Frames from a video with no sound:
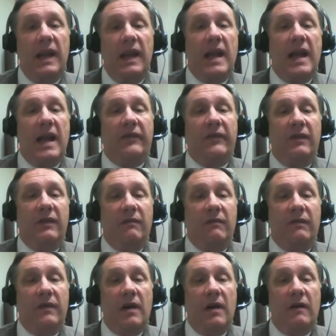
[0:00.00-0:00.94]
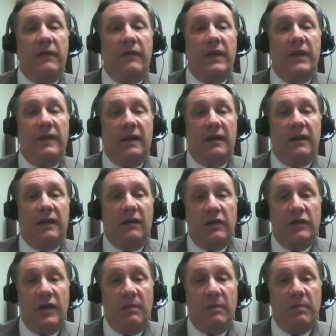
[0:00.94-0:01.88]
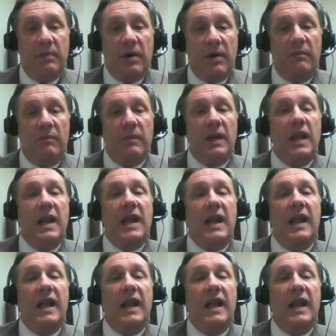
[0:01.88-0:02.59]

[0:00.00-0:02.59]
It has to involve the technology department.